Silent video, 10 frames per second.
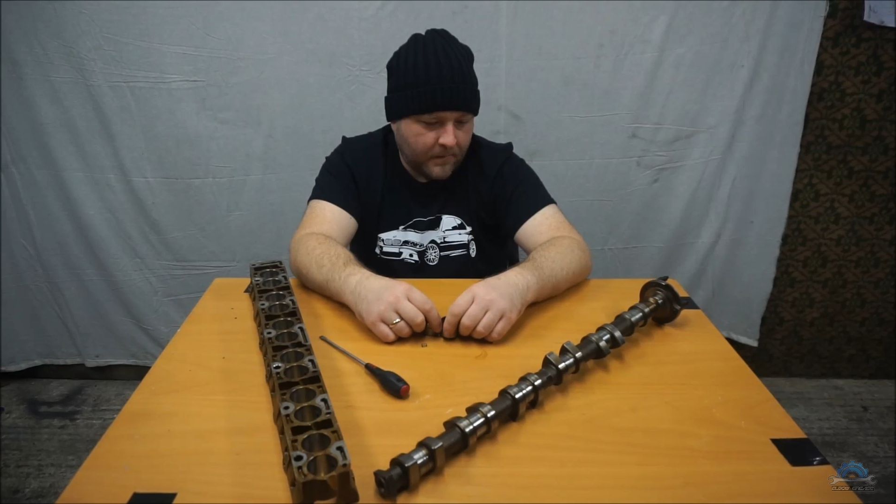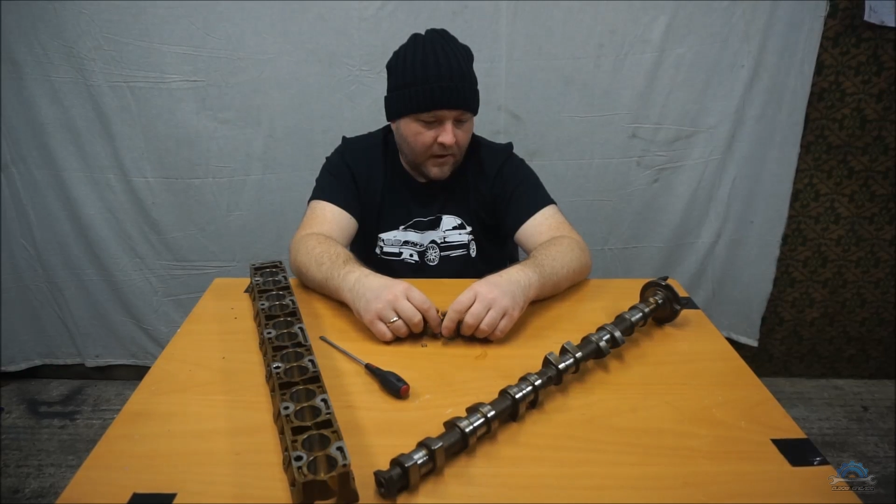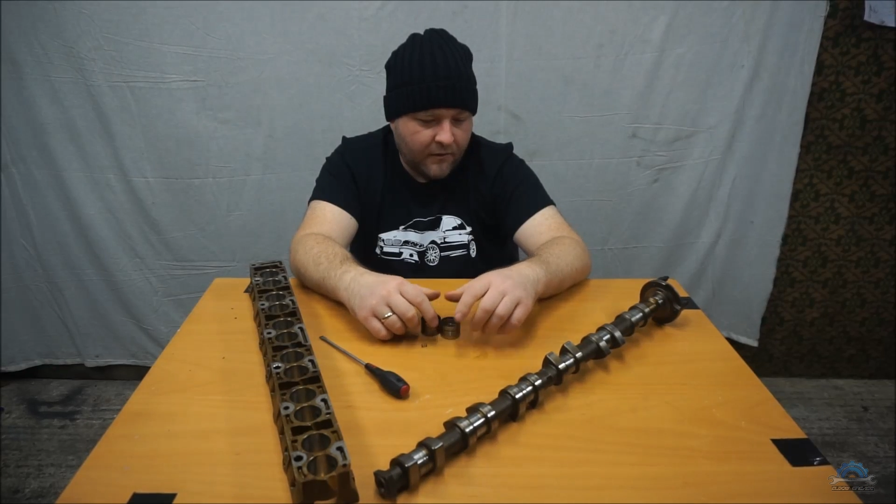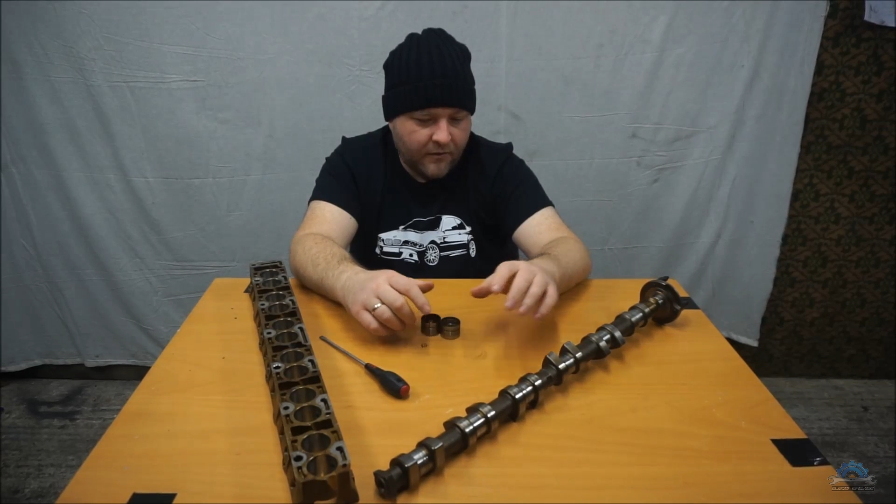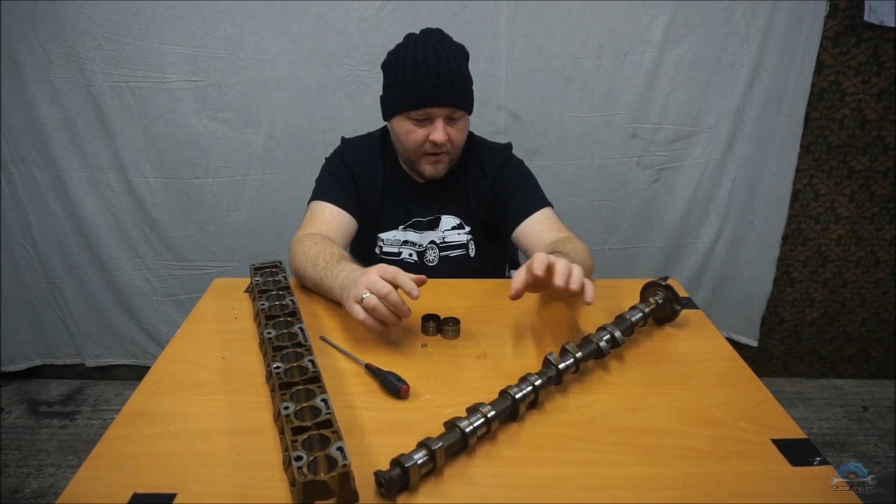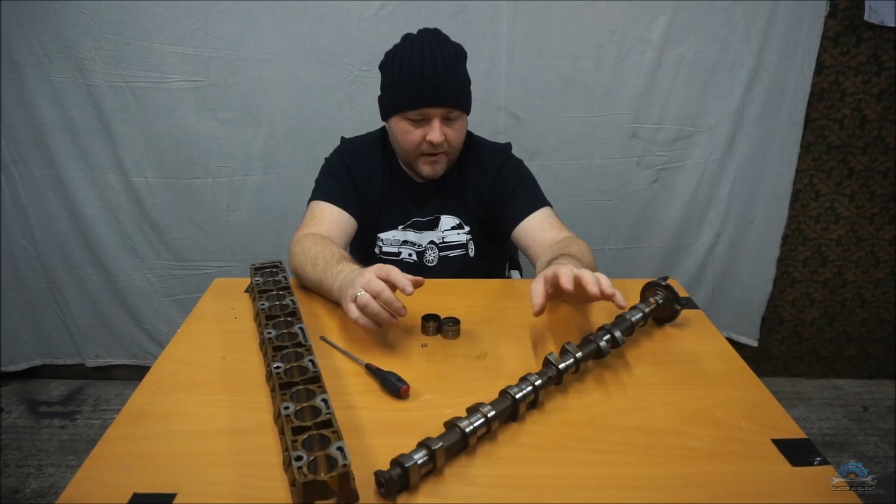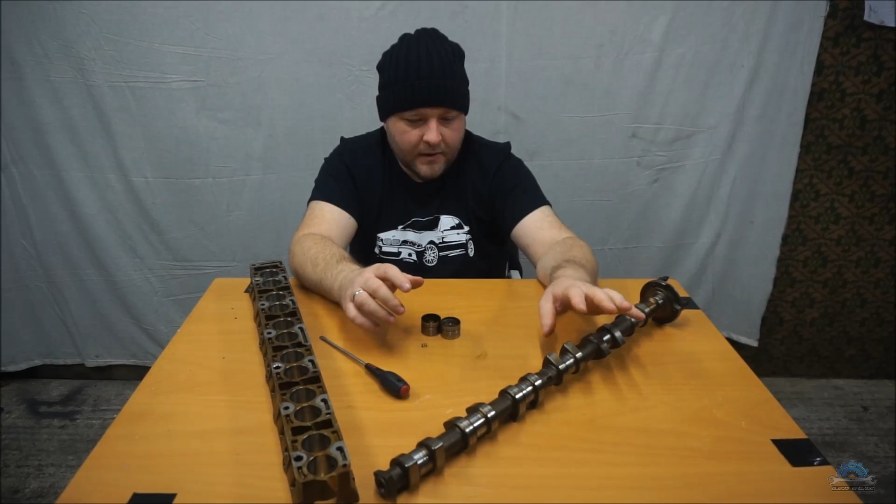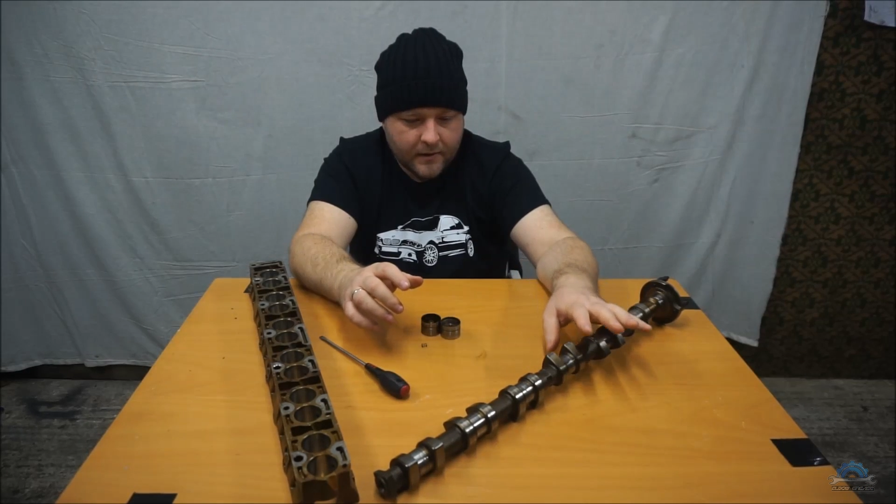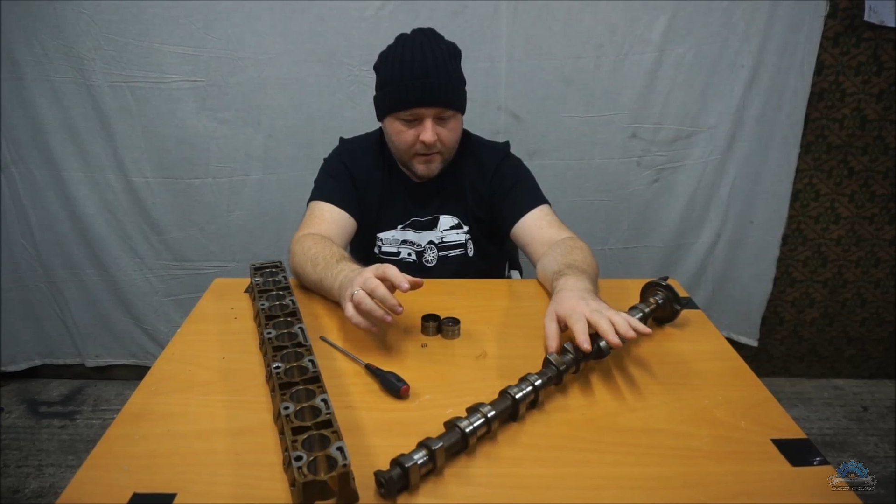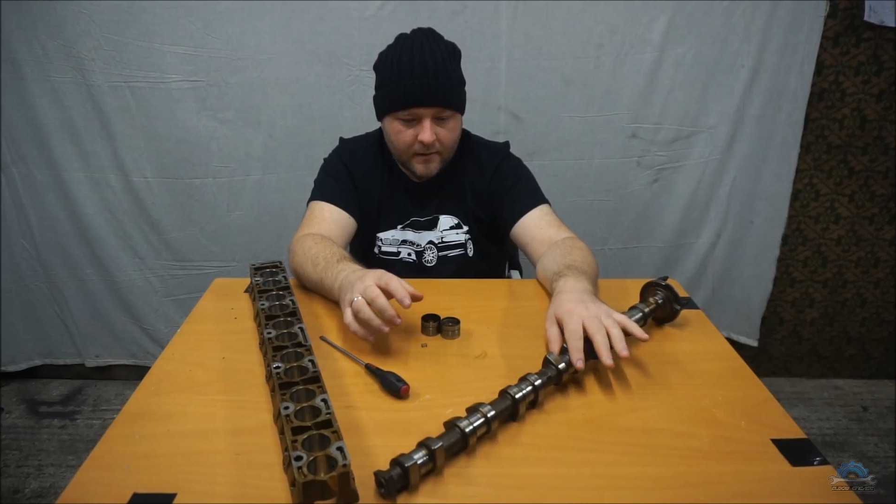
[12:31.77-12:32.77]
if
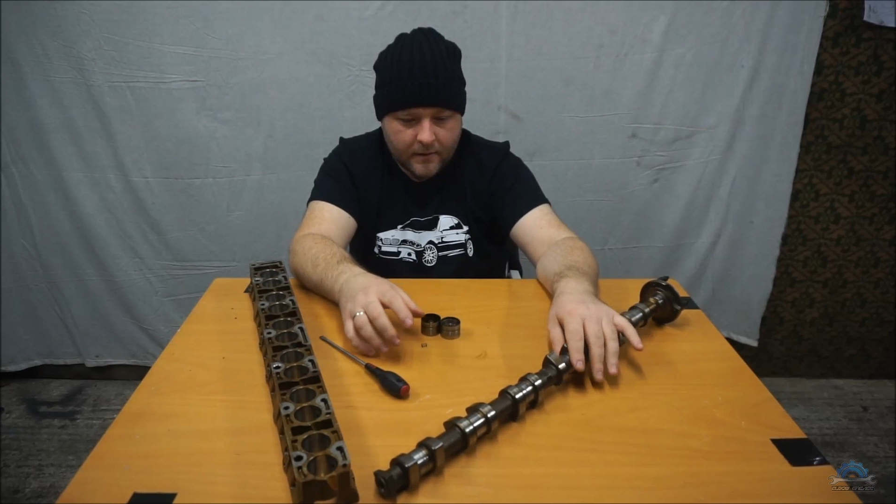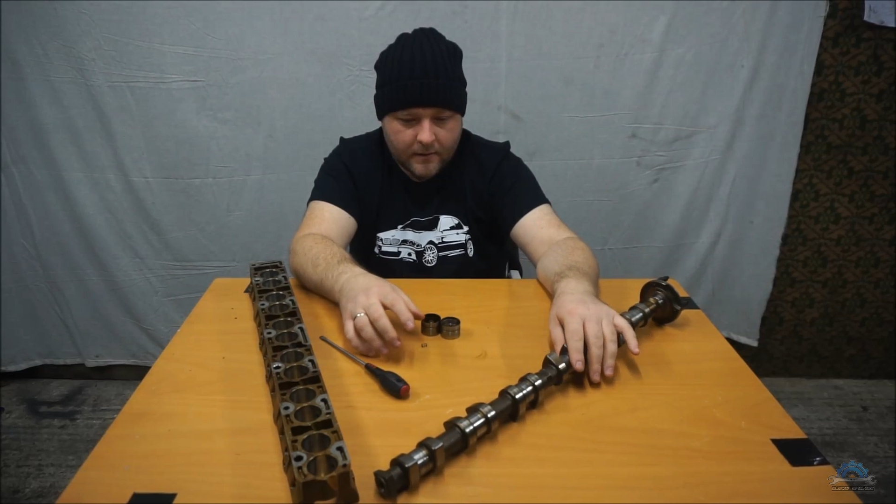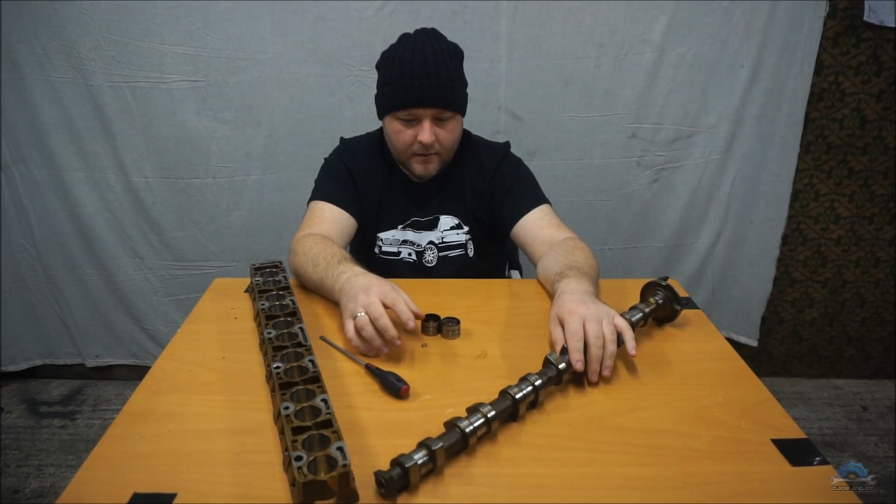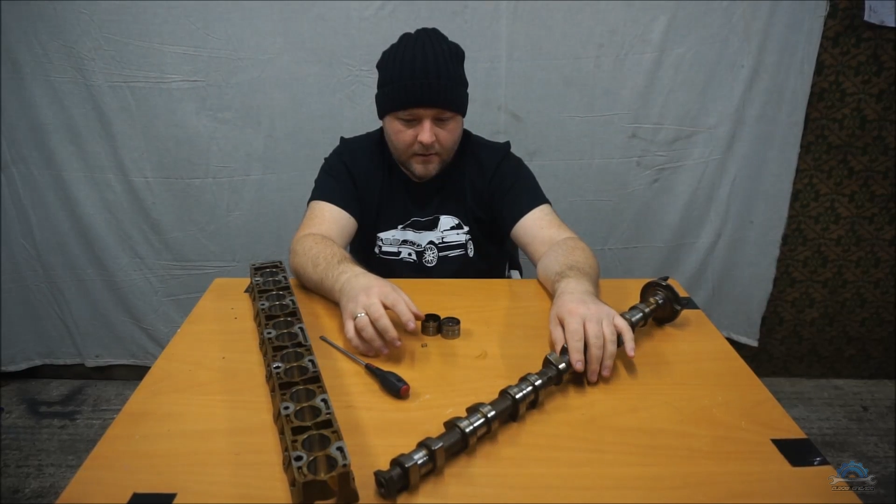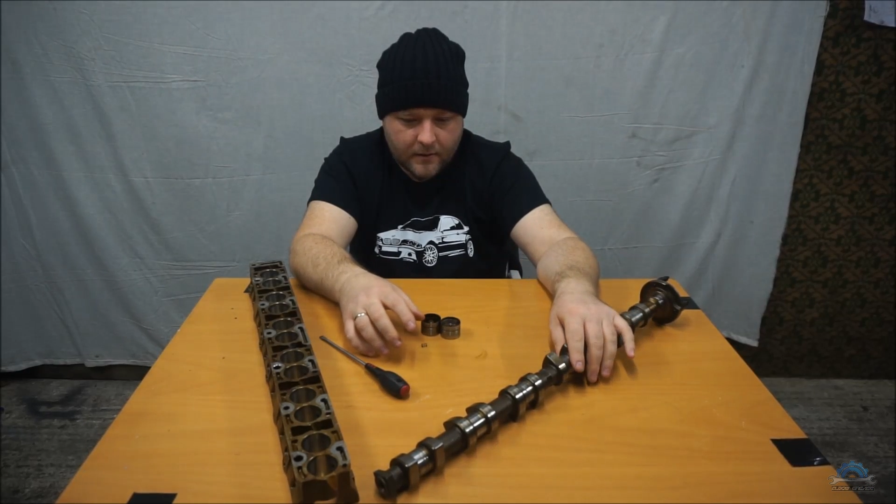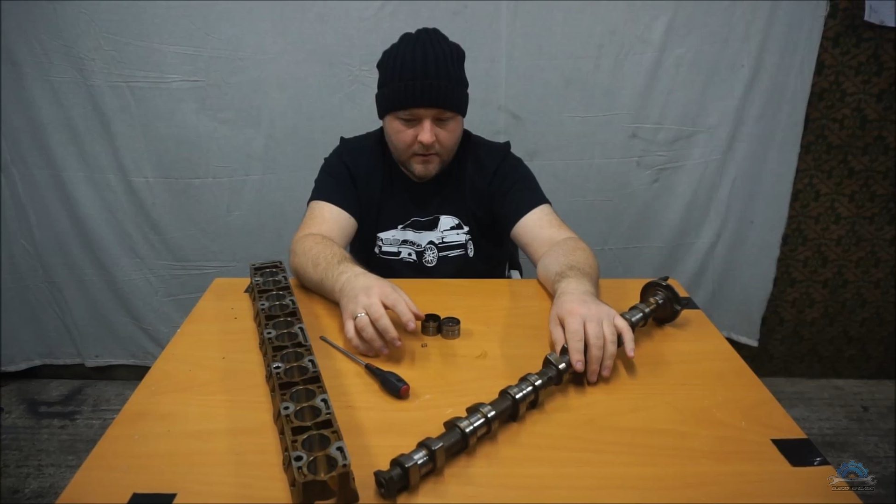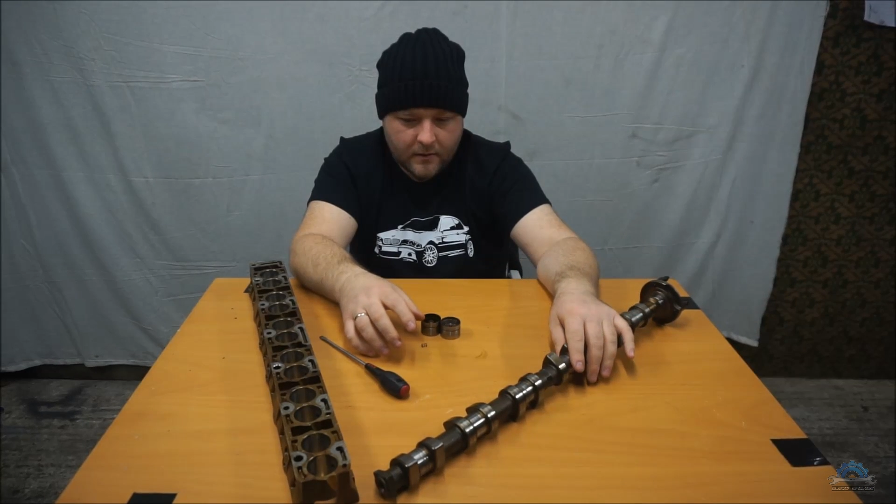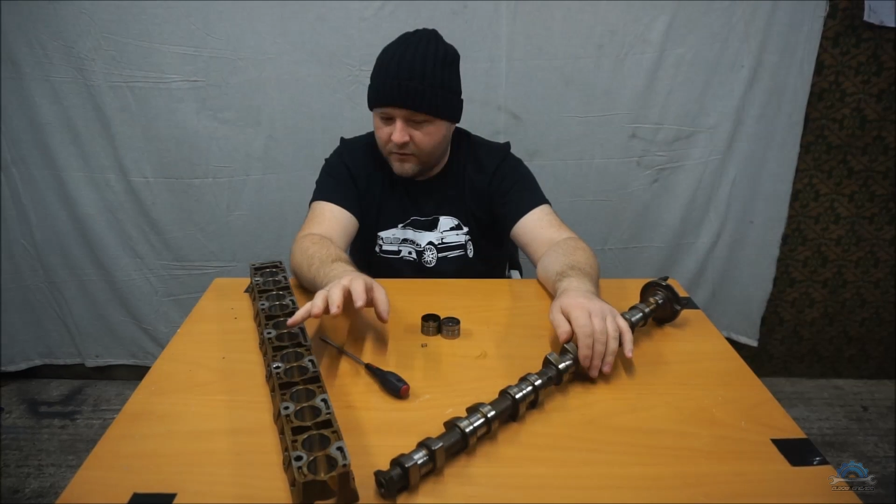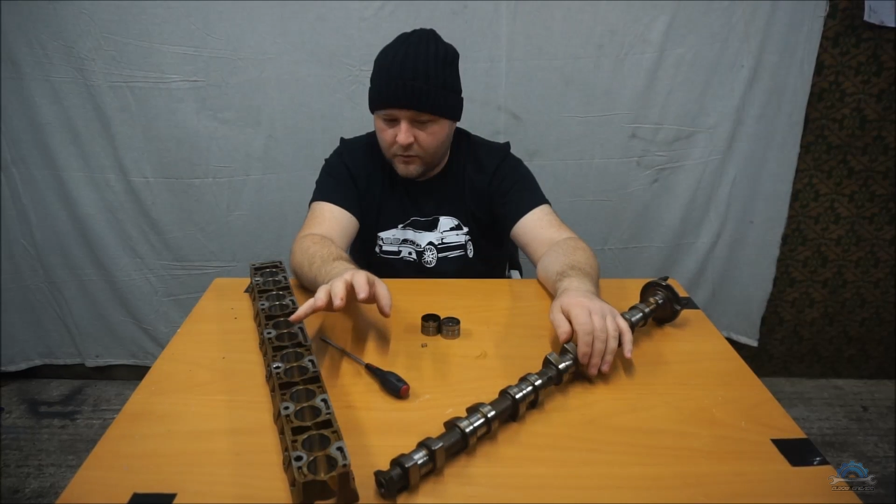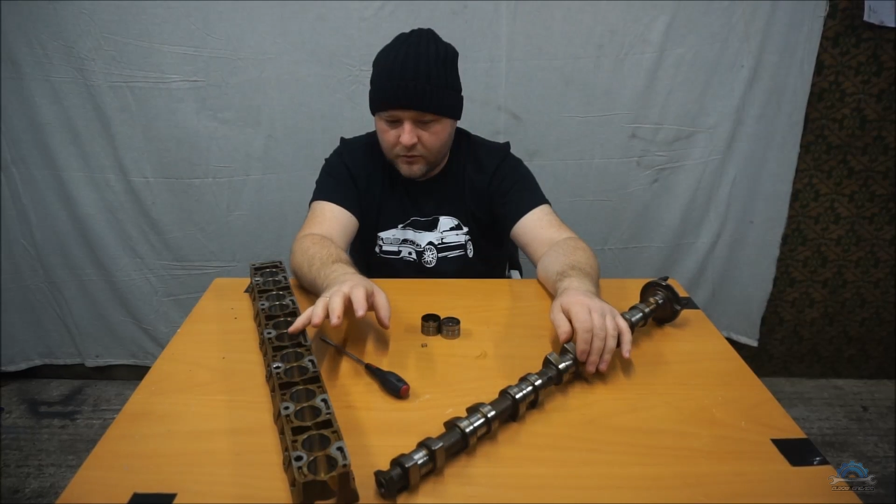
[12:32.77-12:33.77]
you